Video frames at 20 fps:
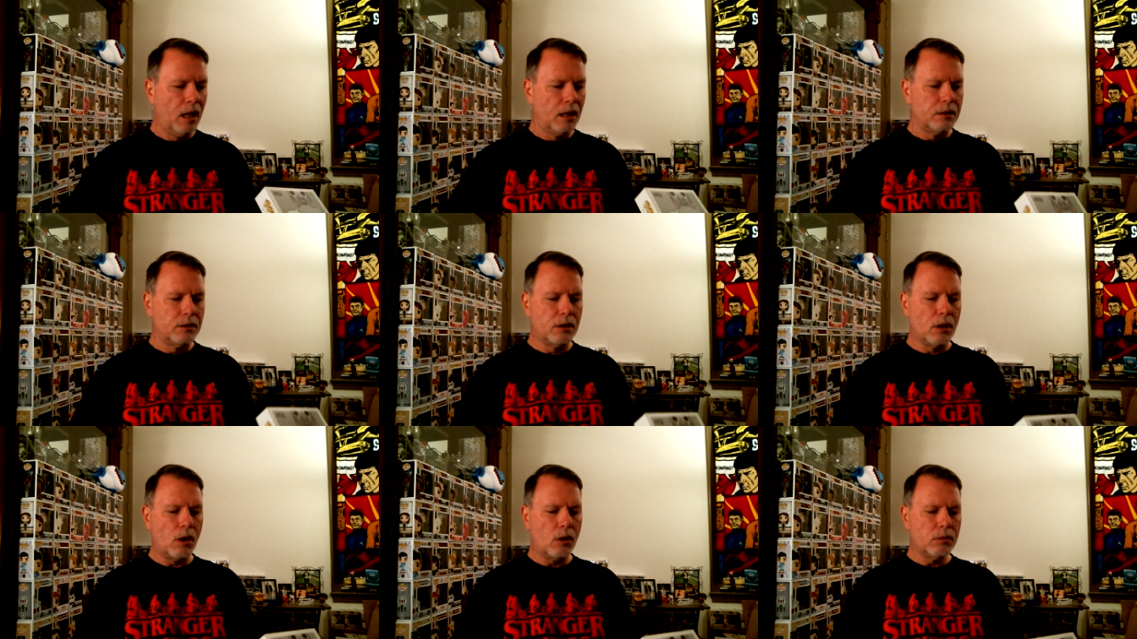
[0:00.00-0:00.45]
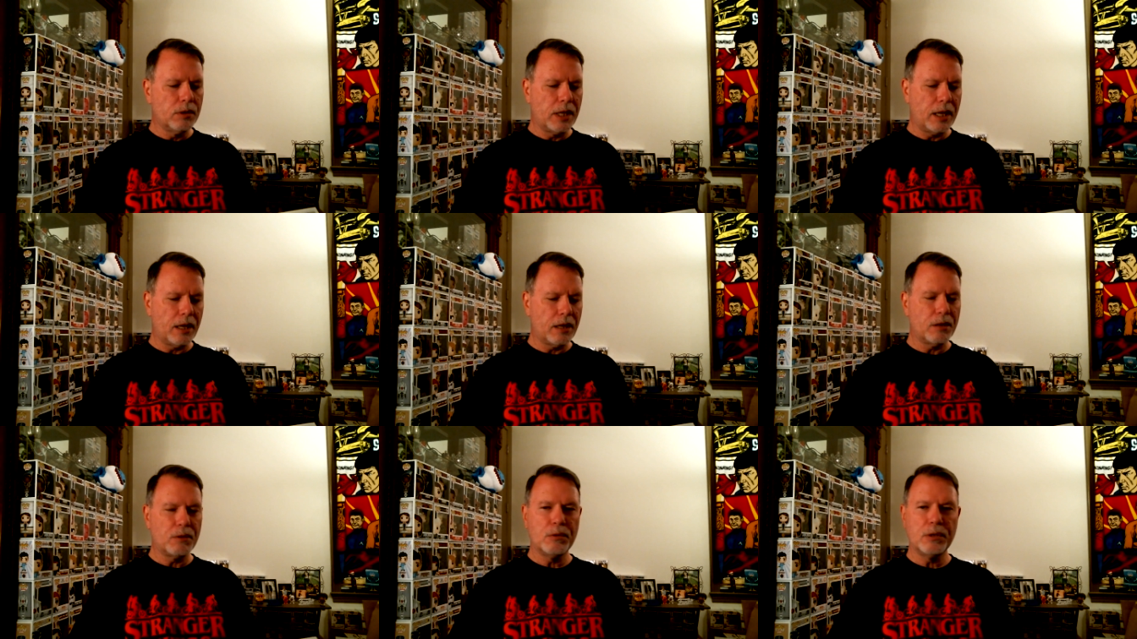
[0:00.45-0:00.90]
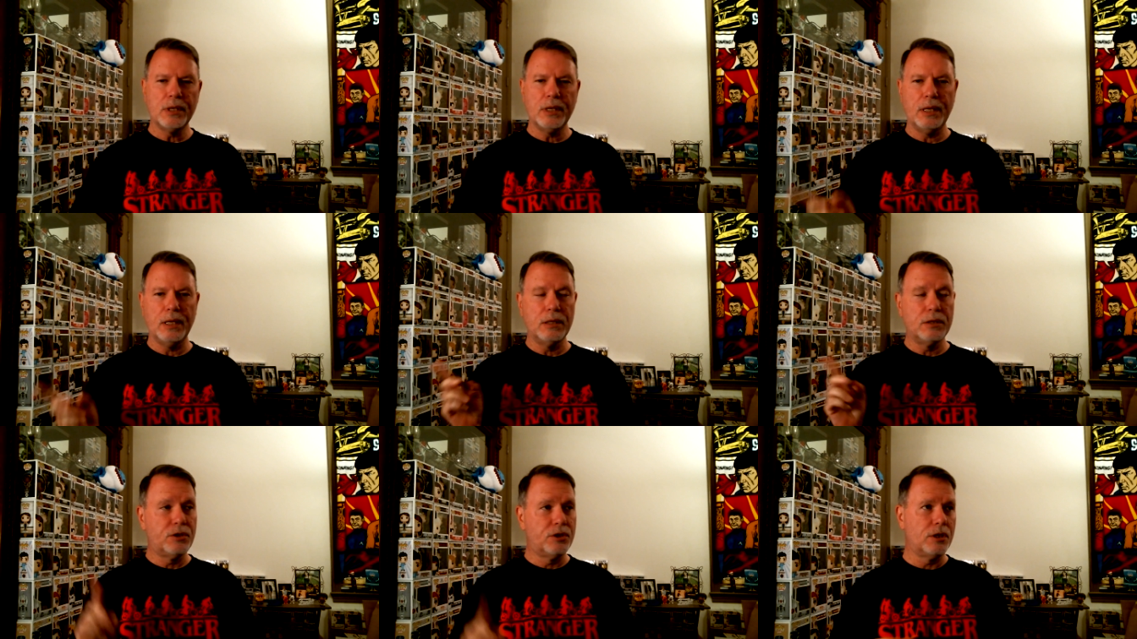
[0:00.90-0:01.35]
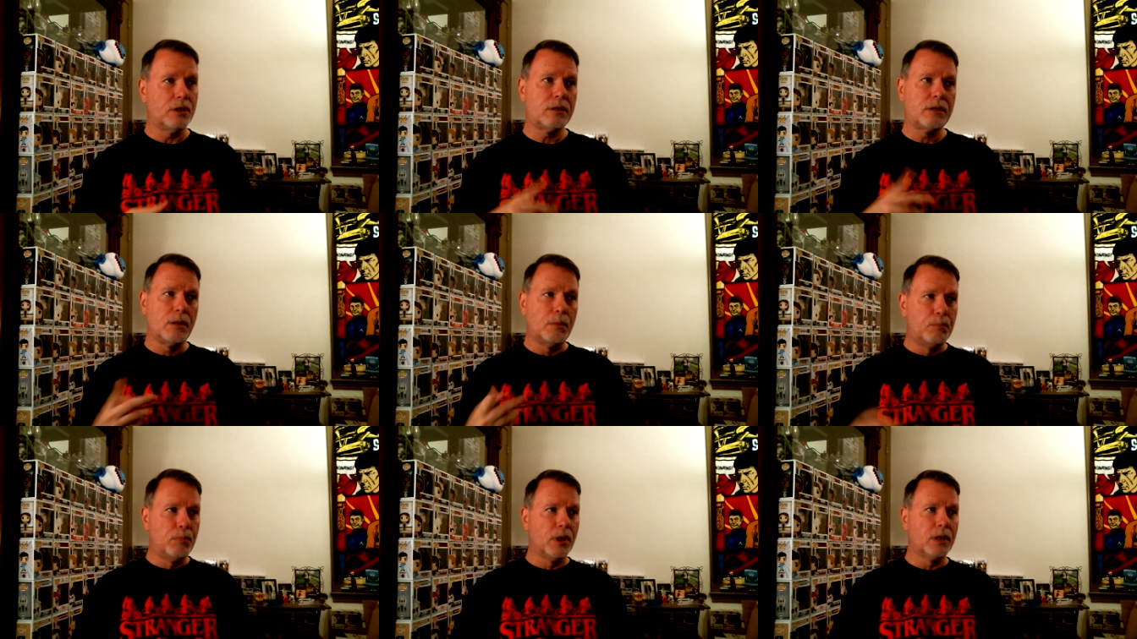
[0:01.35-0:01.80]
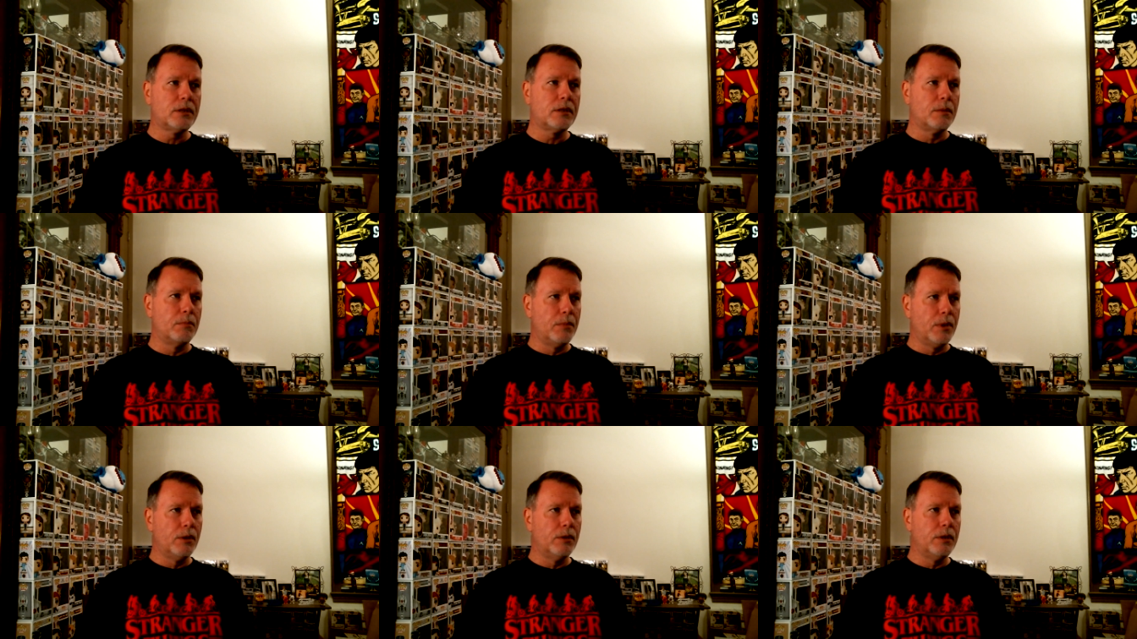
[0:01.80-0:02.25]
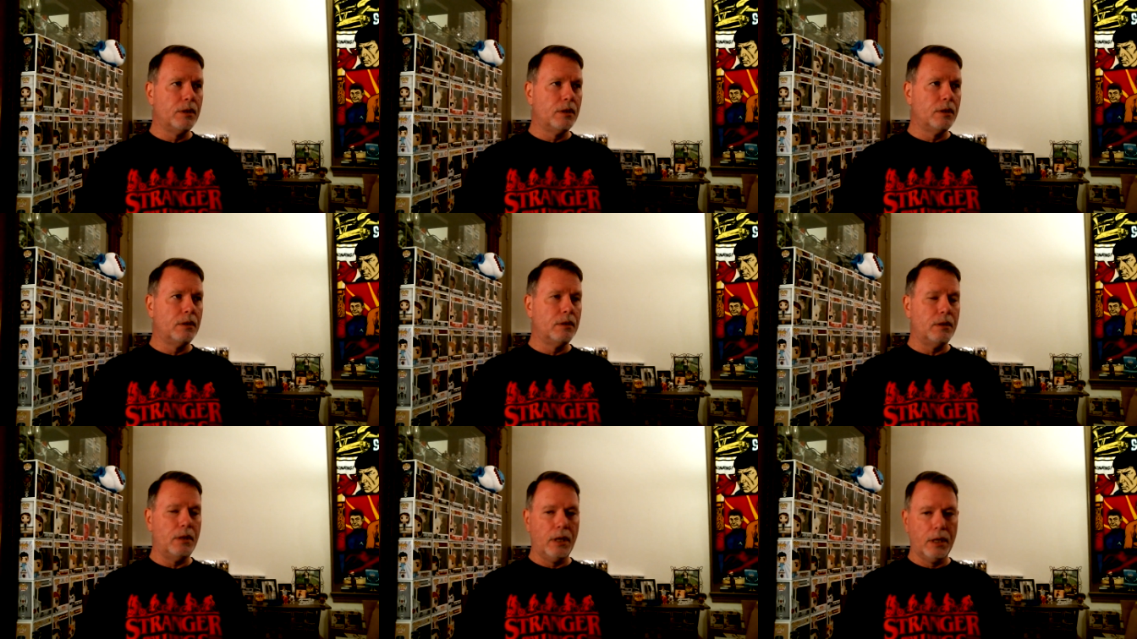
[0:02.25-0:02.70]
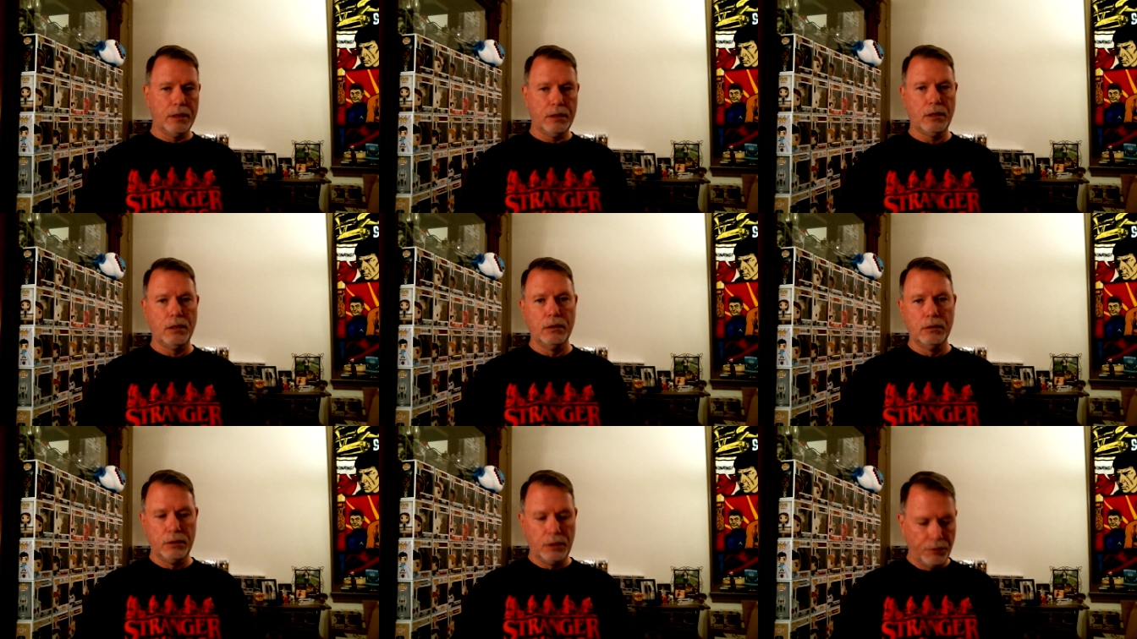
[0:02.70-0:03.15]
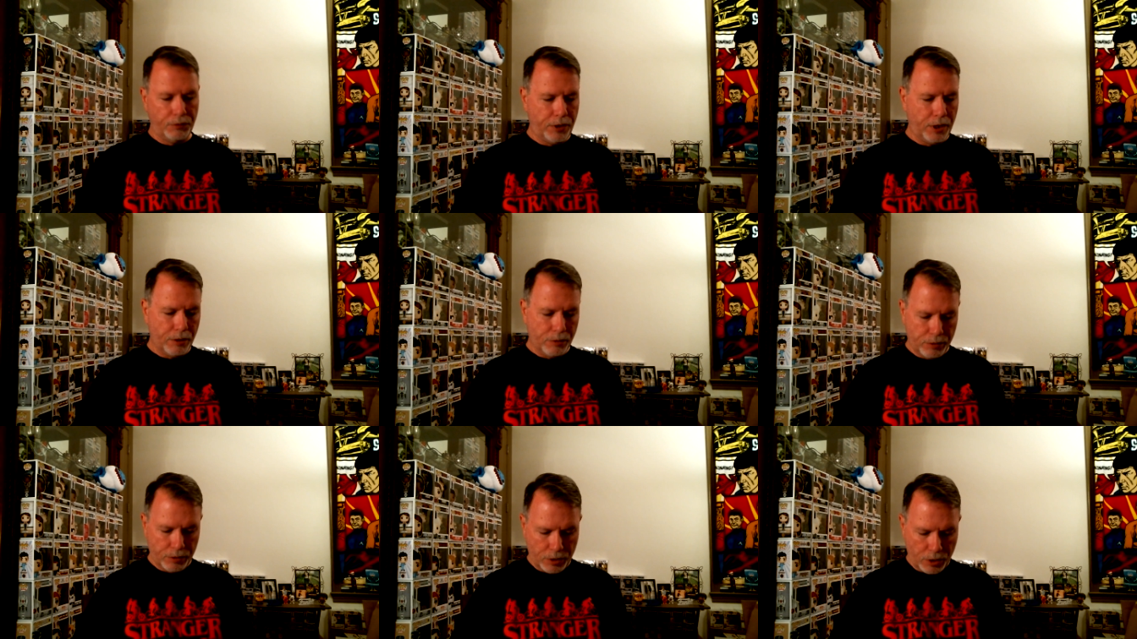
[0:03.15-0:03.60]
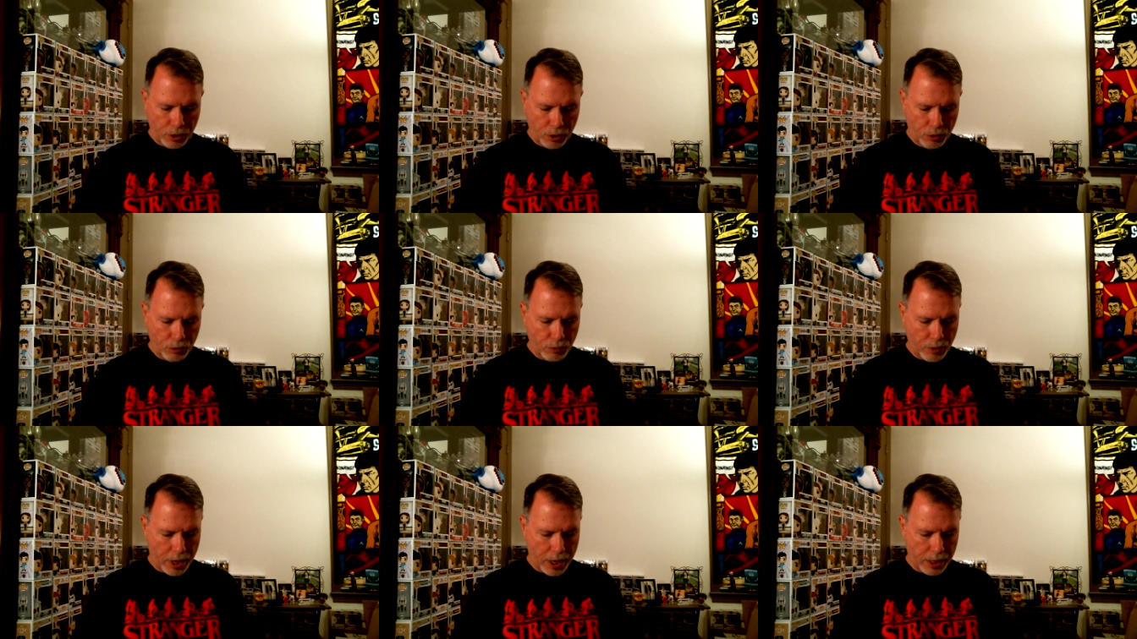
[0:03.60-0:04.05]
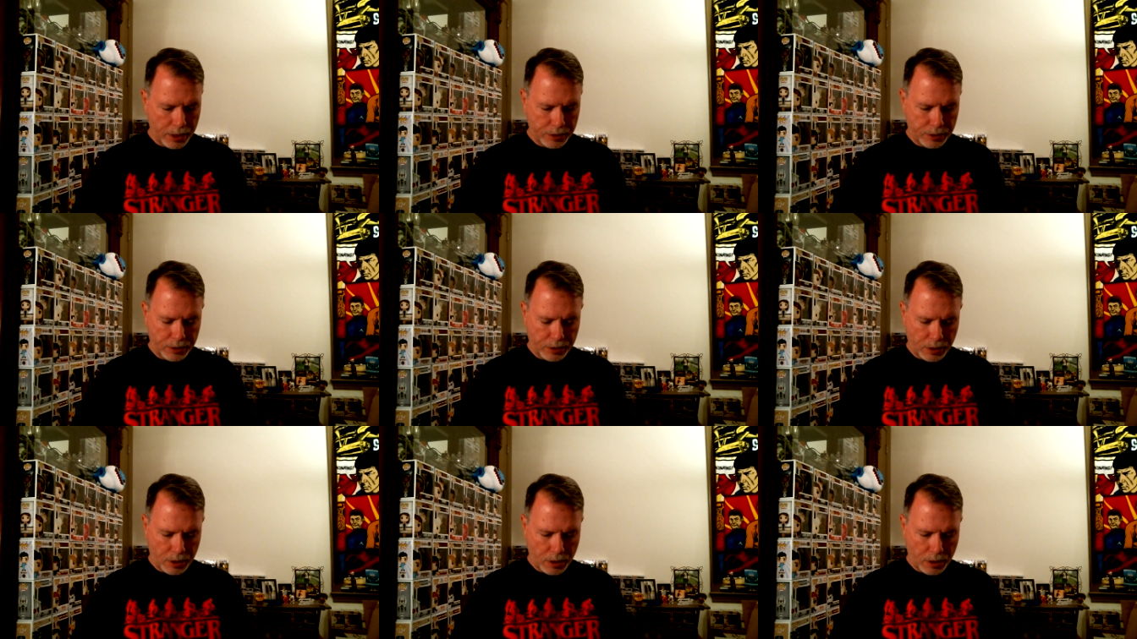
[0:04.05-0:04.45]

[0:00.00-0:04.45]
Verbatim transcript: No, the other one is just the Books a Million exclusive here in the U.S.